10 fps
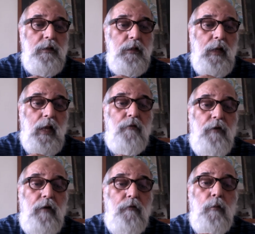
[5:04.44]
and free
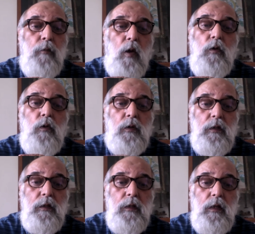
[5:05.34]
from
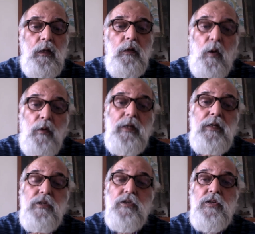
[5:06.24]
non-local,
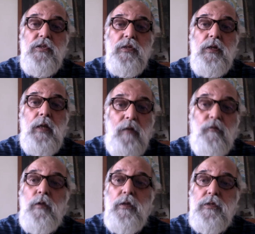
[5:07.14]
non-indigenous
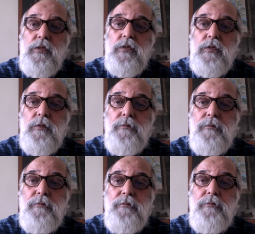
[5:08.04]
influences.
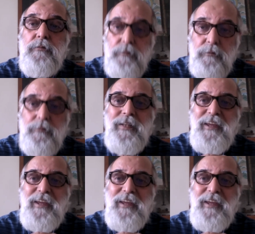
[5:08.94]
Thank